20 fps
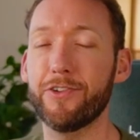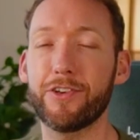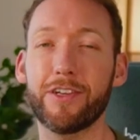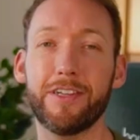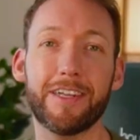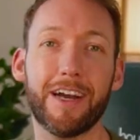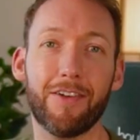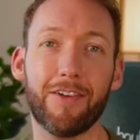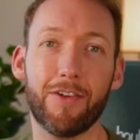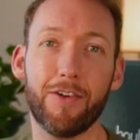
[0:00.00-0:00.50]
you
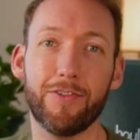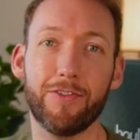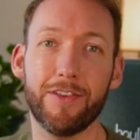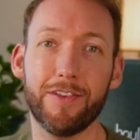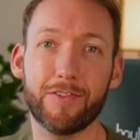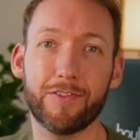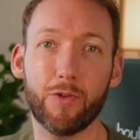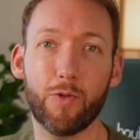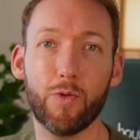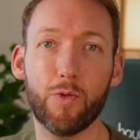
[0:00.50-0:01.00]
can download
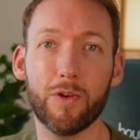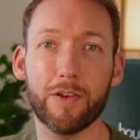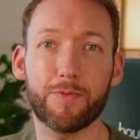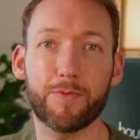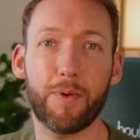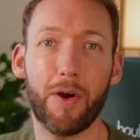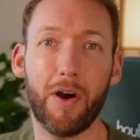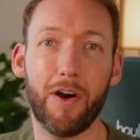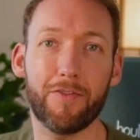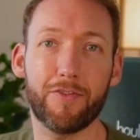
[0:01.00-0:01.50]
these all as
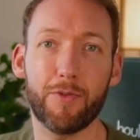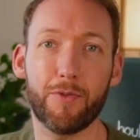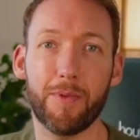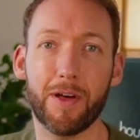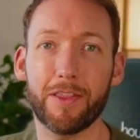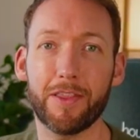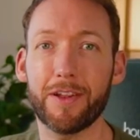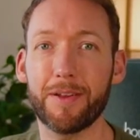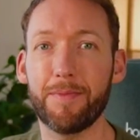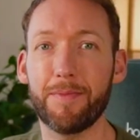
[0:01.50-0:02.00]
part of your
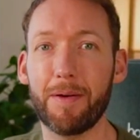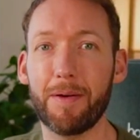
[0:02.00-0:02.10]
monthly